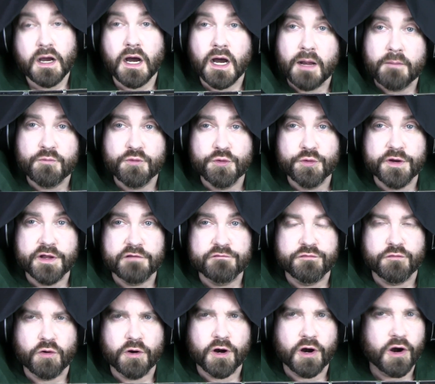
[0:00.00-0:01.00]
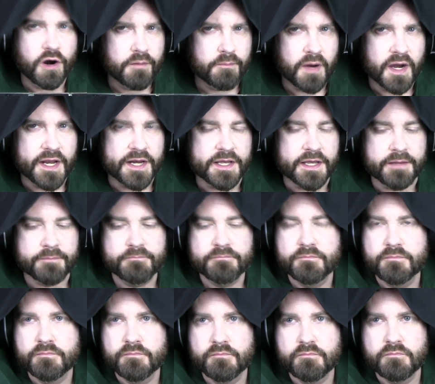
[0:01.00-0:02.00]
I'm rooting for Hermione.
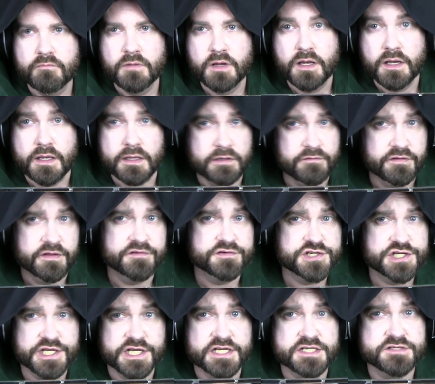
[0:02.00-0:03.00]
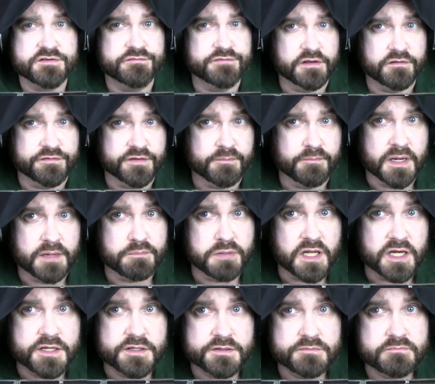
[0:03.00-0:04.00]
Even if she is a filthy
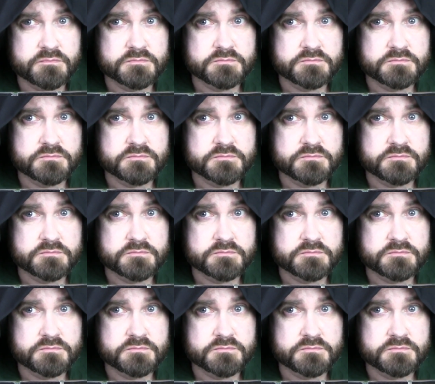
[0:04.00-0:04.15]
mudblood.